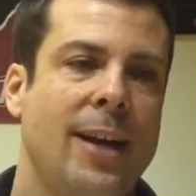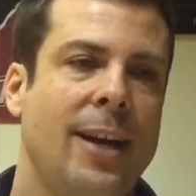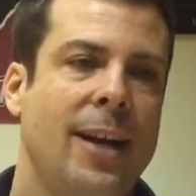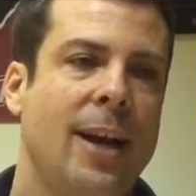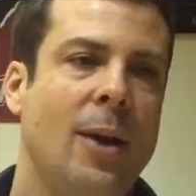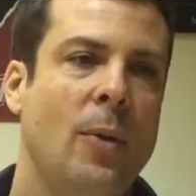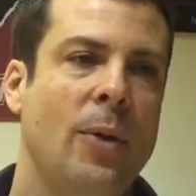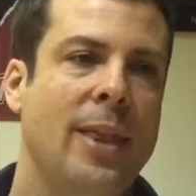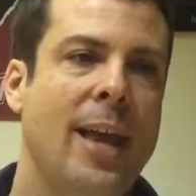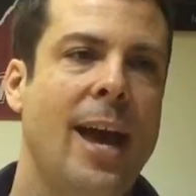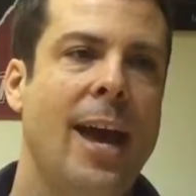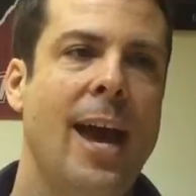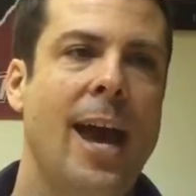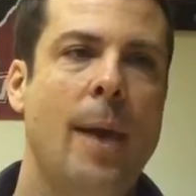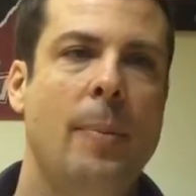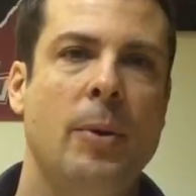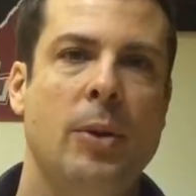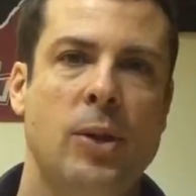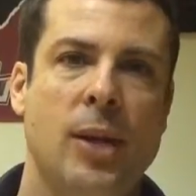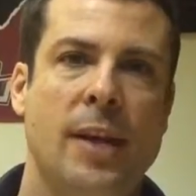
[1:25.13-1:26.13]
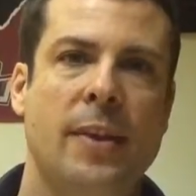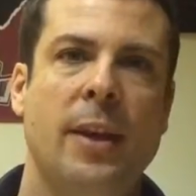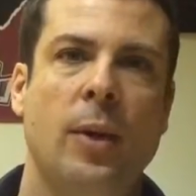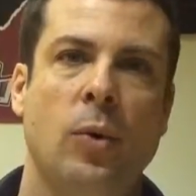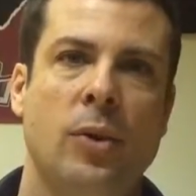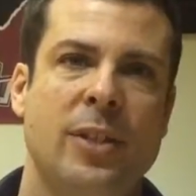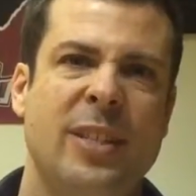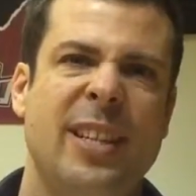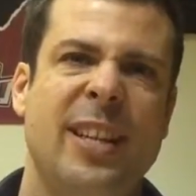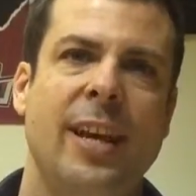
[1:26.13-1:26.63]
uh, when that happens, I
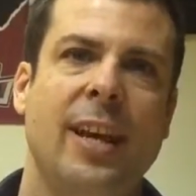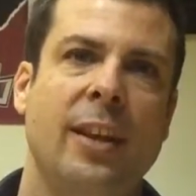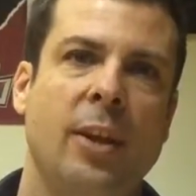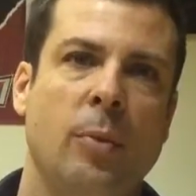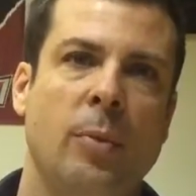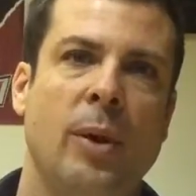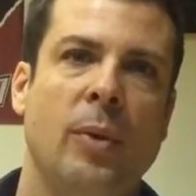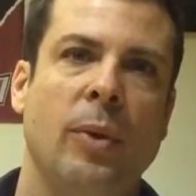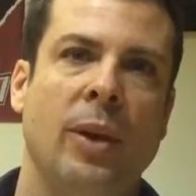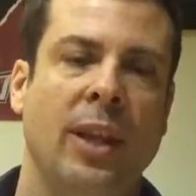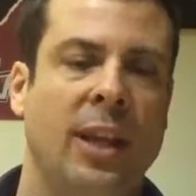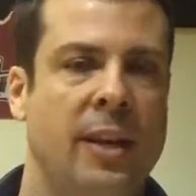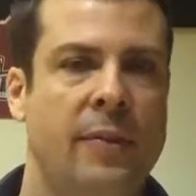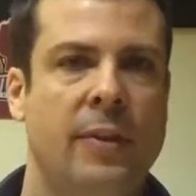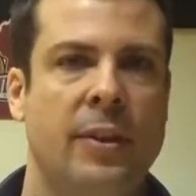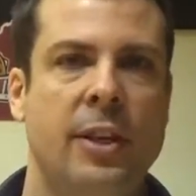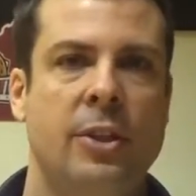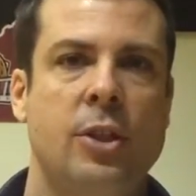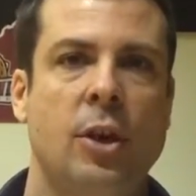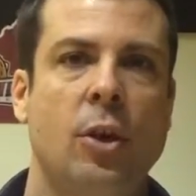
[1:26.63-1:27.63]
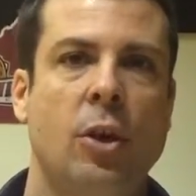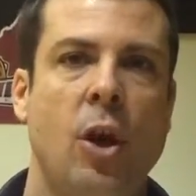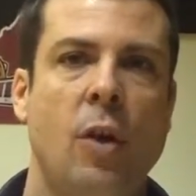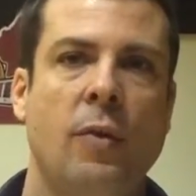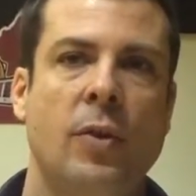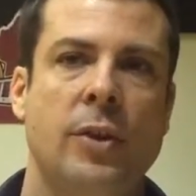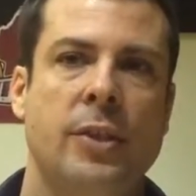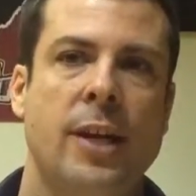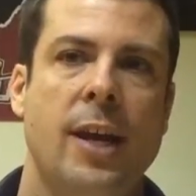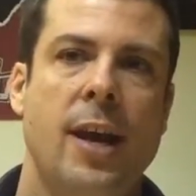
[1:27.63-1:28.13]
think we'll see a little bit relief in the
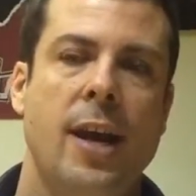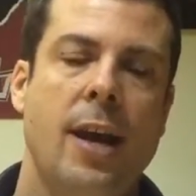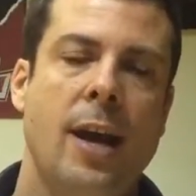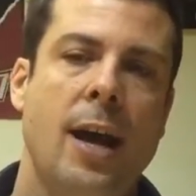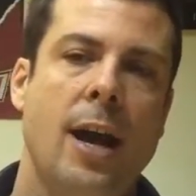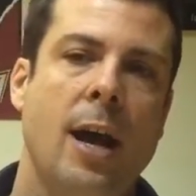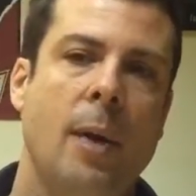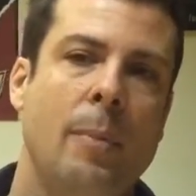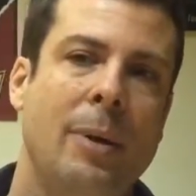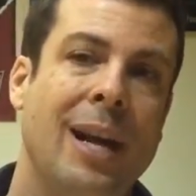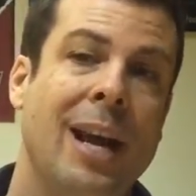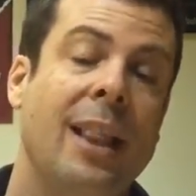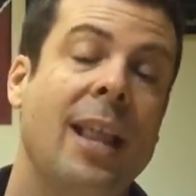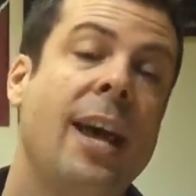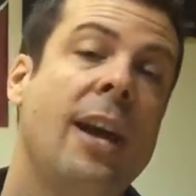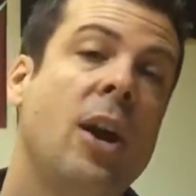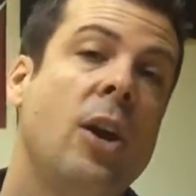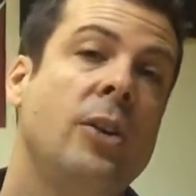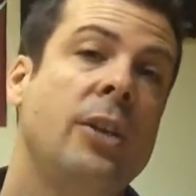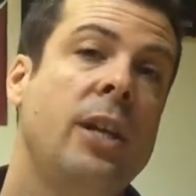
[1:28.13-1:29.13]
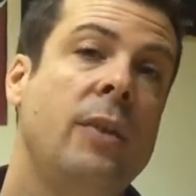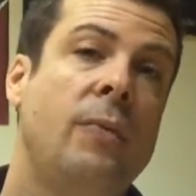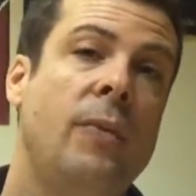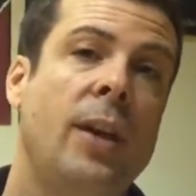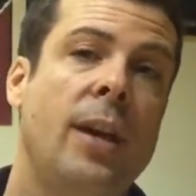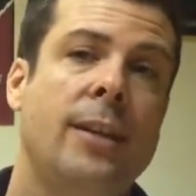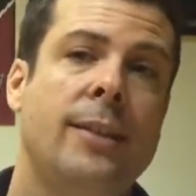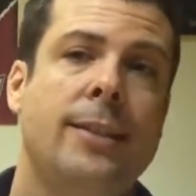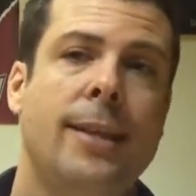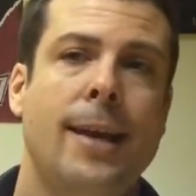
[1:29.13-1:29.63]
turnovers. Uh, but I like our
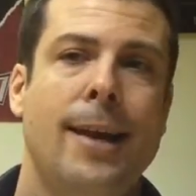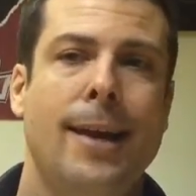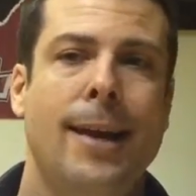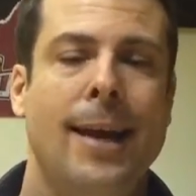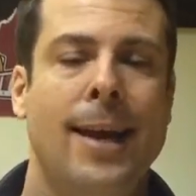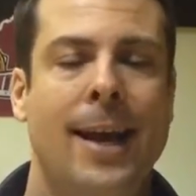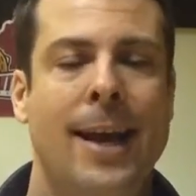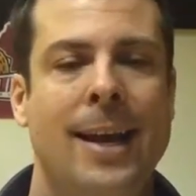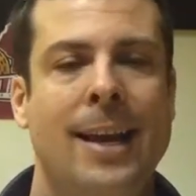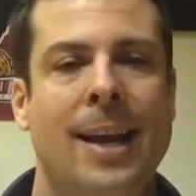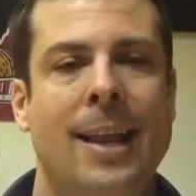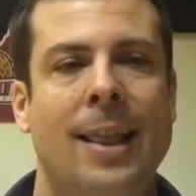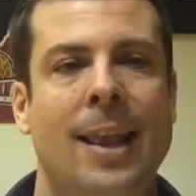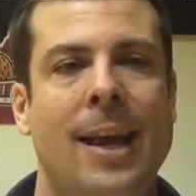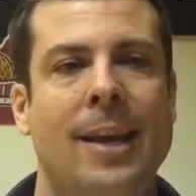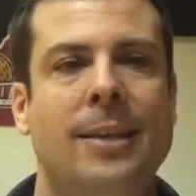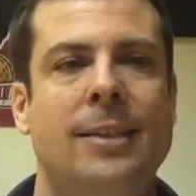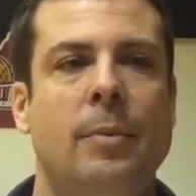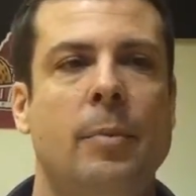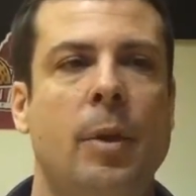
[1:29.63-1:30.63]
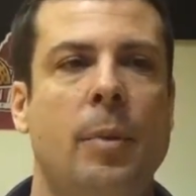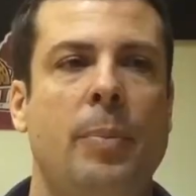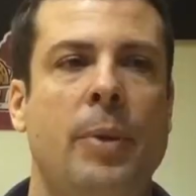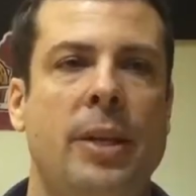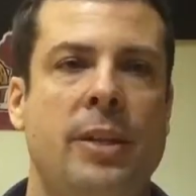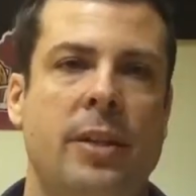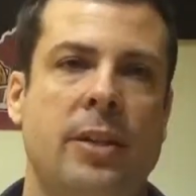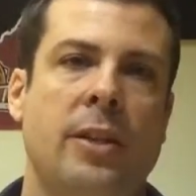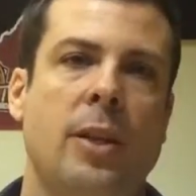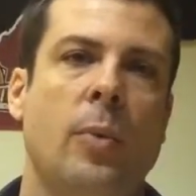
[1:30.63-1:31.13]
defense, and I like some of
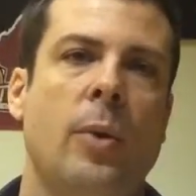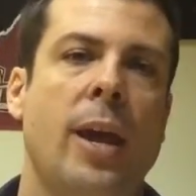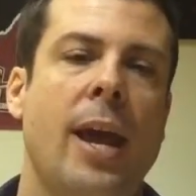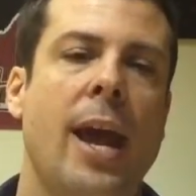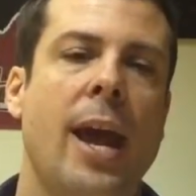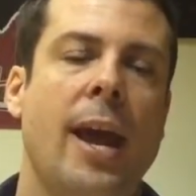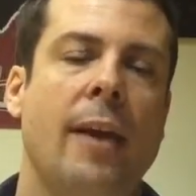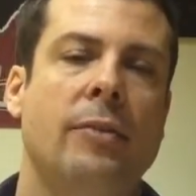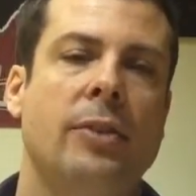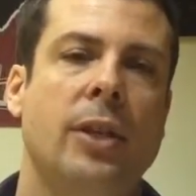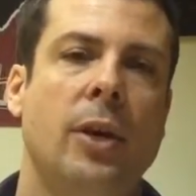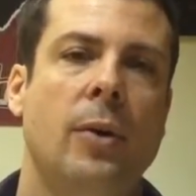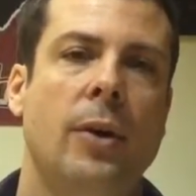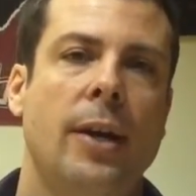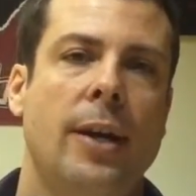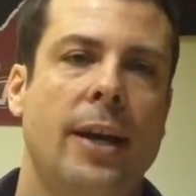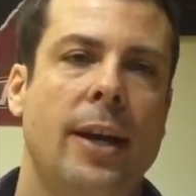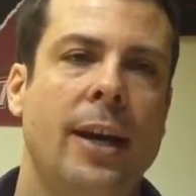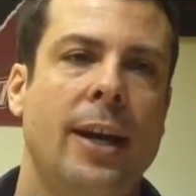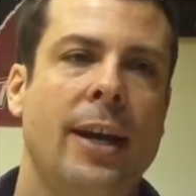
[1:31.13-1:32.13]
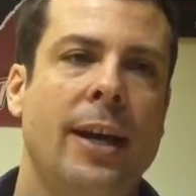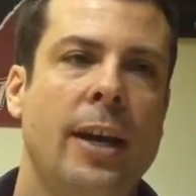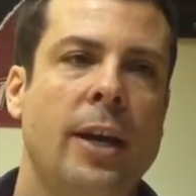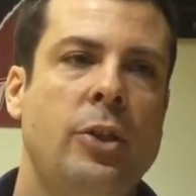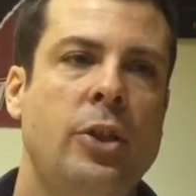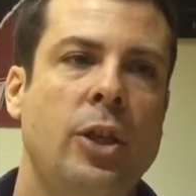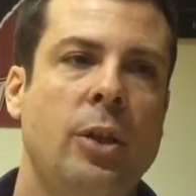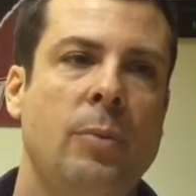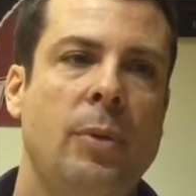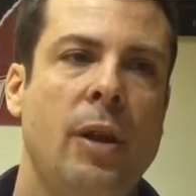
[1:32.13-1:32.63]
the pieces that we have. So uh,
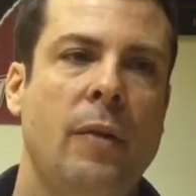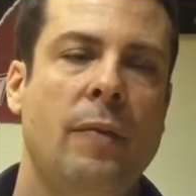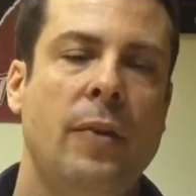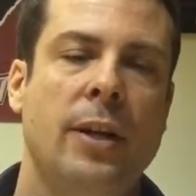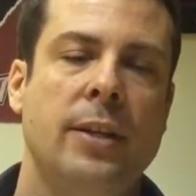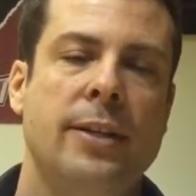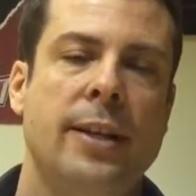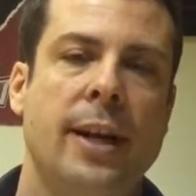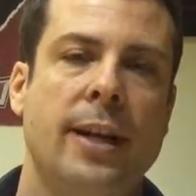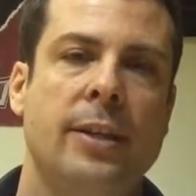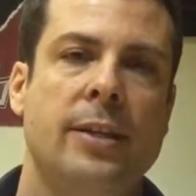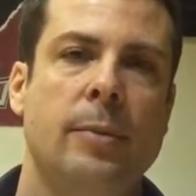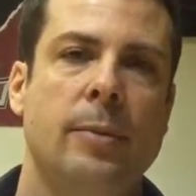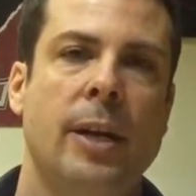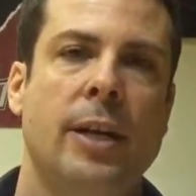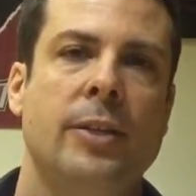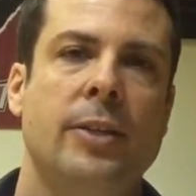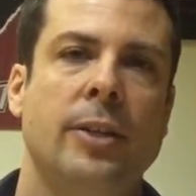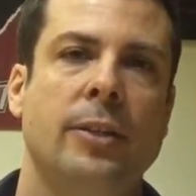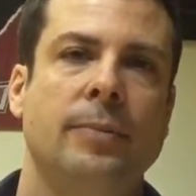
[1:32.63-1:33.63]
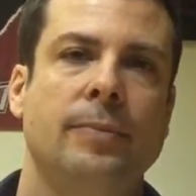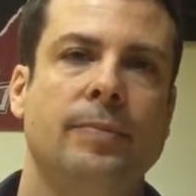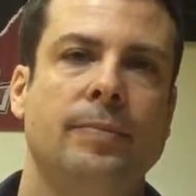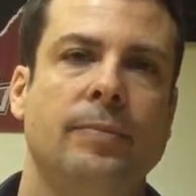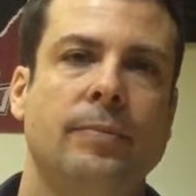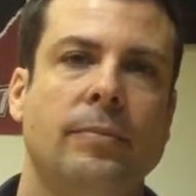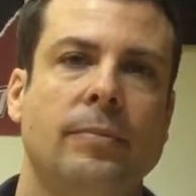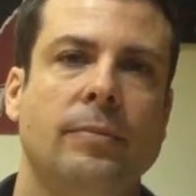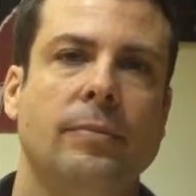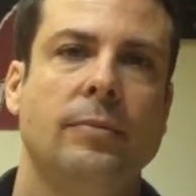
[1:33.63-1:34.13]
it should be a fun second semester.
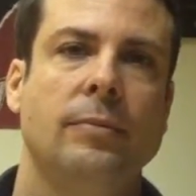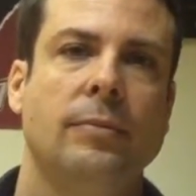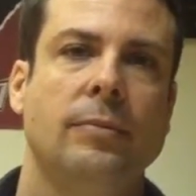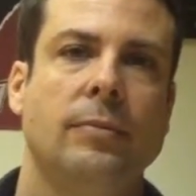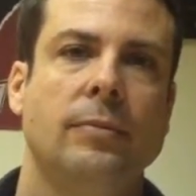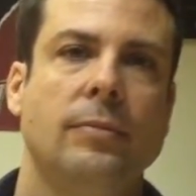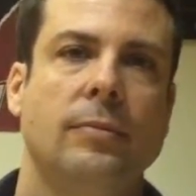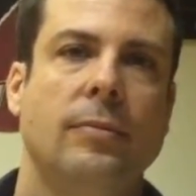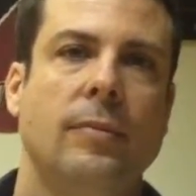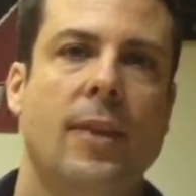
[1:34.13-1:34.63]
Thanks, coach.